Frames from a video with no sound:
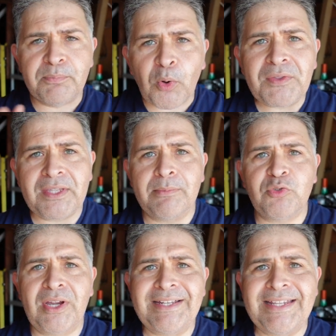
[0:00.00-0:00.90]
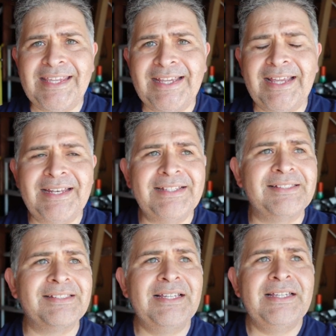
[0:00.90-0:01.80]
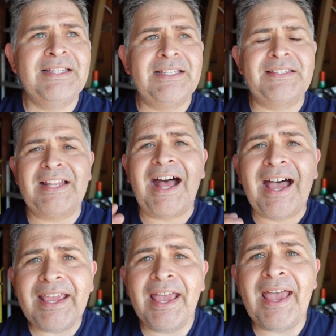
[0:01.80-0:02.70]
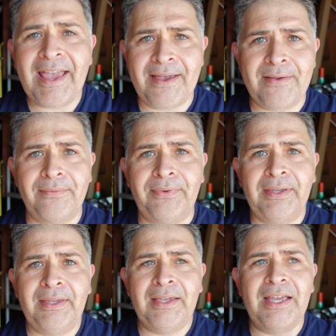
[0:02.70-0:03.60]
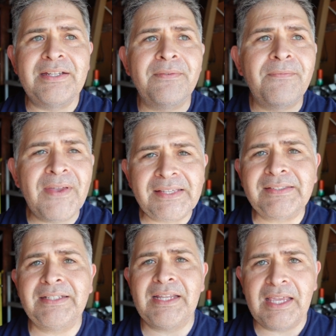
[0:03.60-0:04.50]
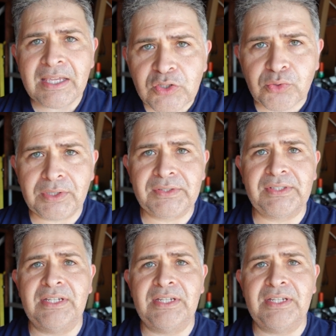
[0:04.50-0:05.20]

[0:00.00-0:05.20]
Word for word: The point that I'm trying to get at is, is that I have an invested interest